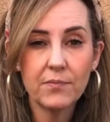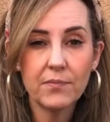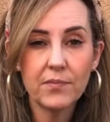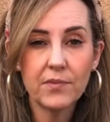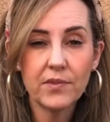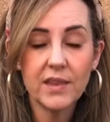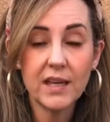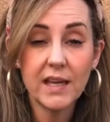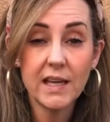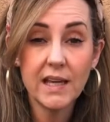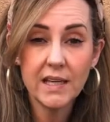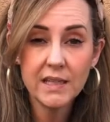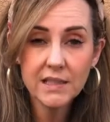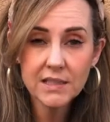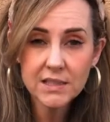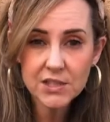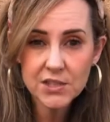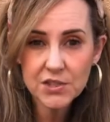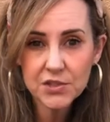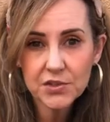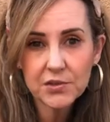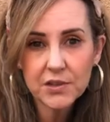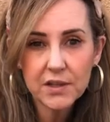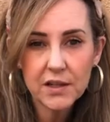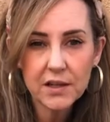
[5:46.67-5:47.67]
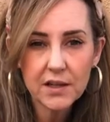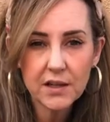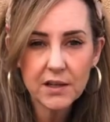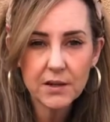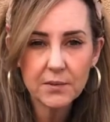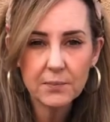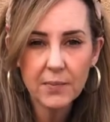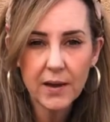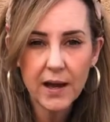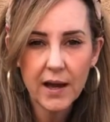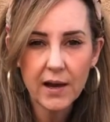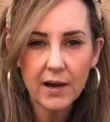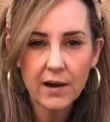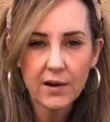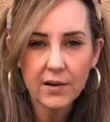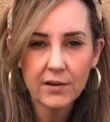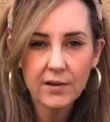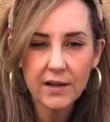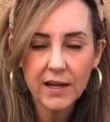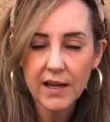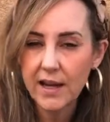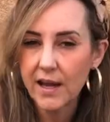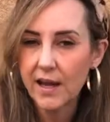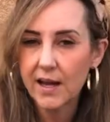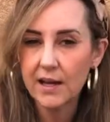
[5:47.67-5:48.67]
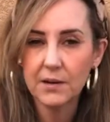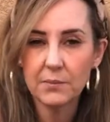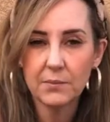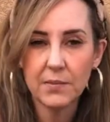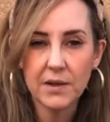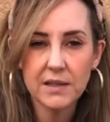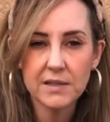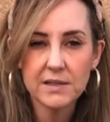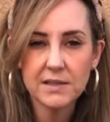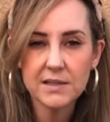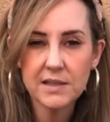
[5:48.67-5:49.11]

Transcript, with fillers: the history about cannabis.